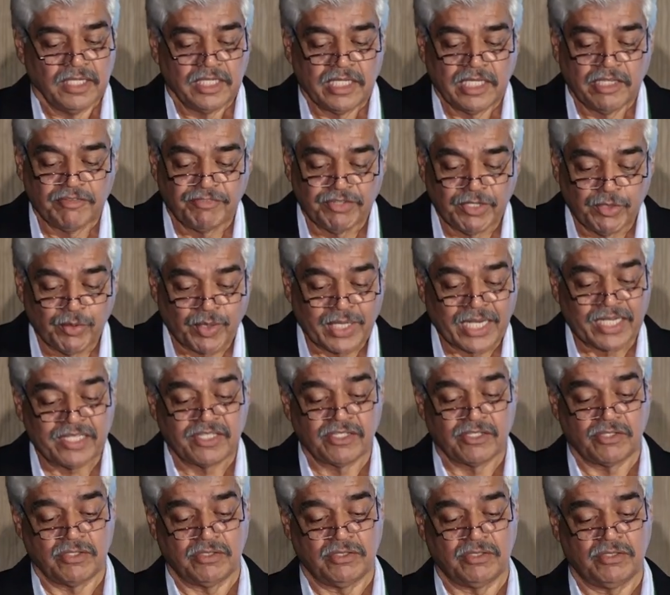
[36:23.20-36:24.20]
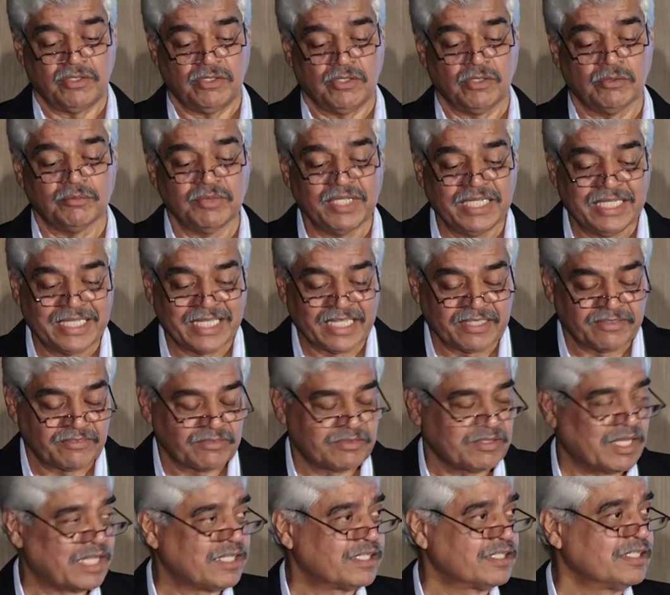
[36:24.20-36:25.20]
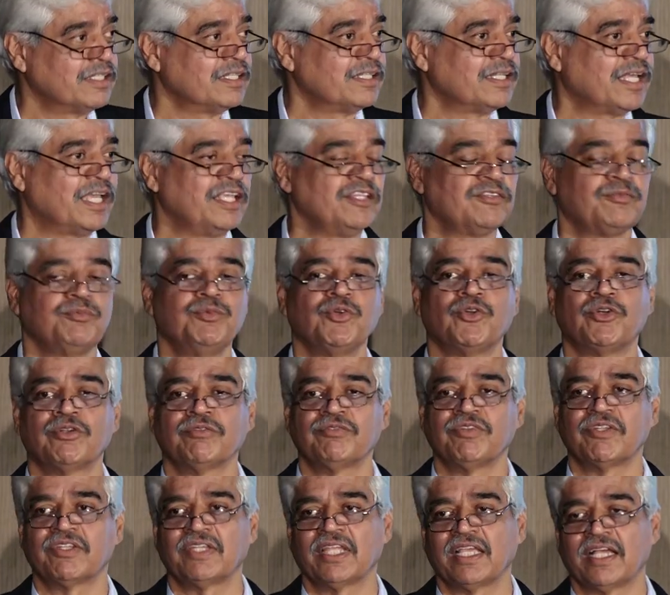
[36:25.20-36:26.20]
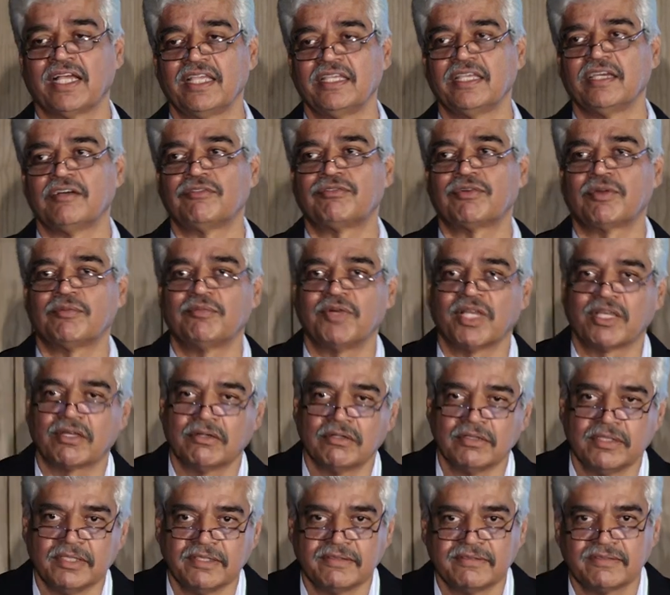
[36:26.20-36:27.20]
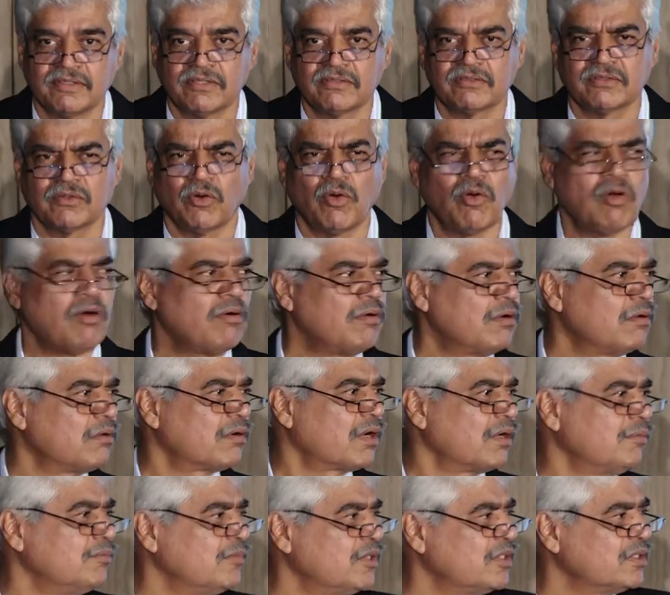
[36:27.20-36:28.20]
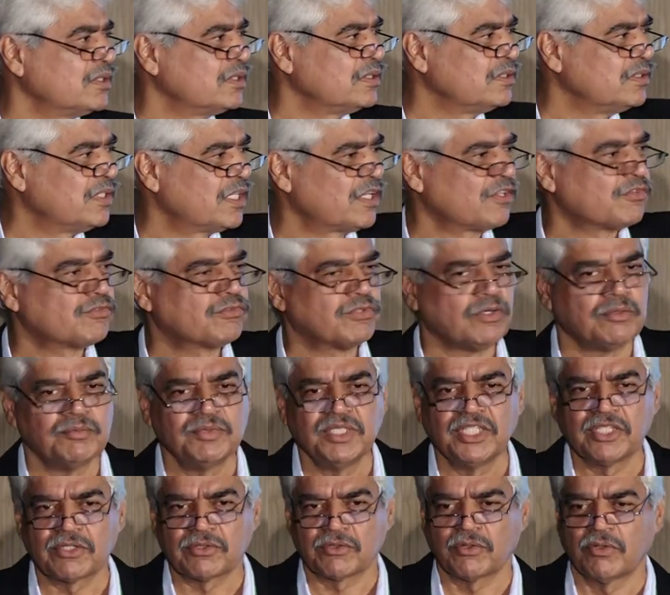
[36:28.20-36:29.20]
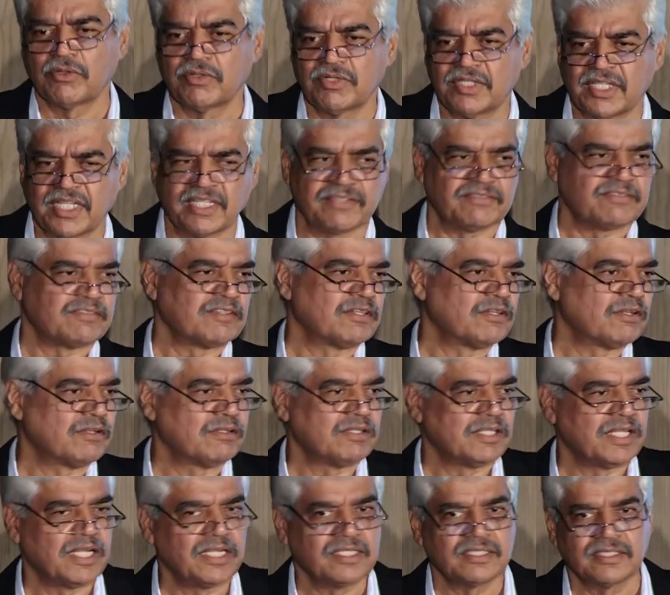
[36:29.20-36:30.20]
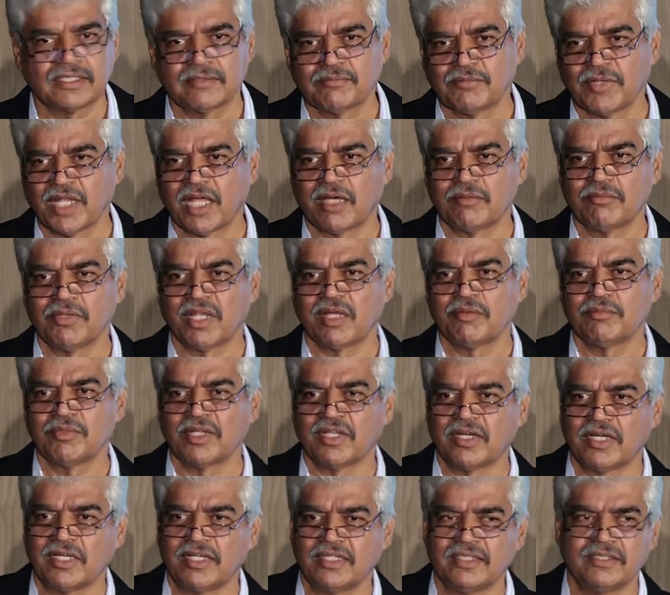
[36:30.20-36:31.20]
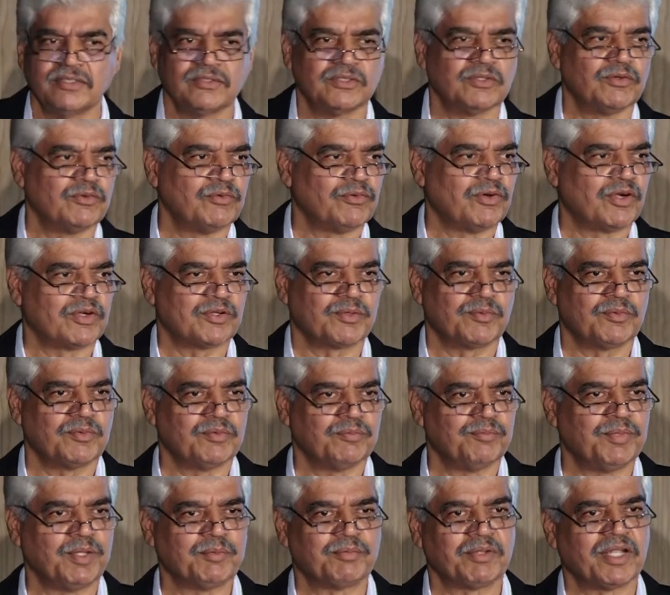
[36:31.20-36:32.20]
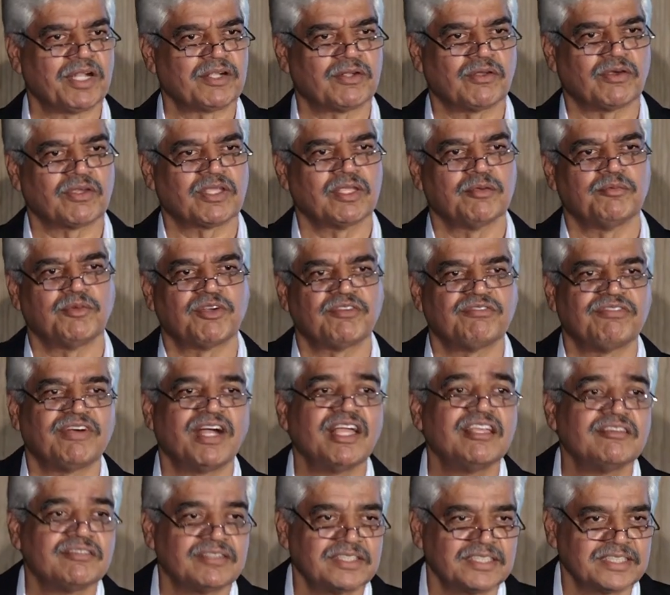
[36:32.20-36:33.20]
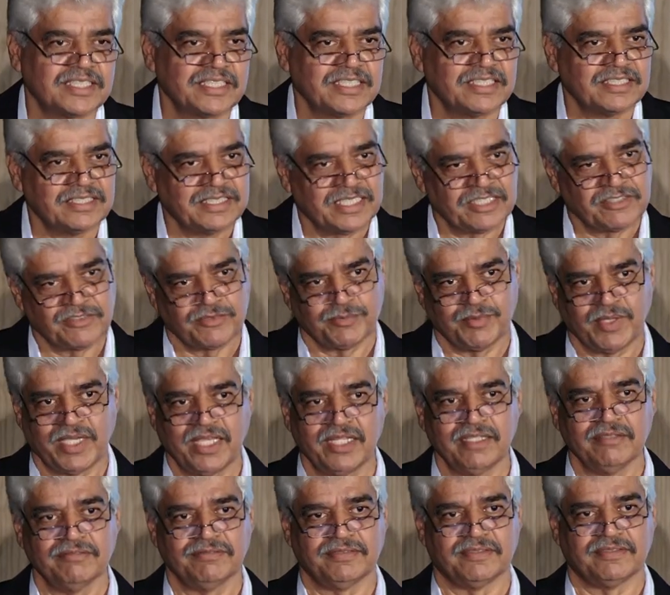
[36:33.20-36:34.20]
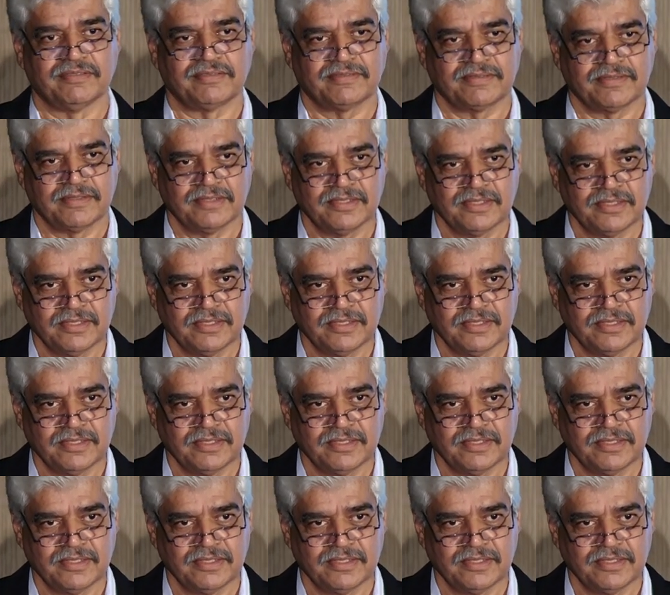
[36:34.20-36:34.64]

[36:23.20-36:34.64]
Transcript: If we look at human deaths, another nice, beautiful thing I hear from my colleagues is, oh, come on, there are so many road deaths and all that, and blah, blah, blah, and you know what people are talking about 500 deaths by elephants.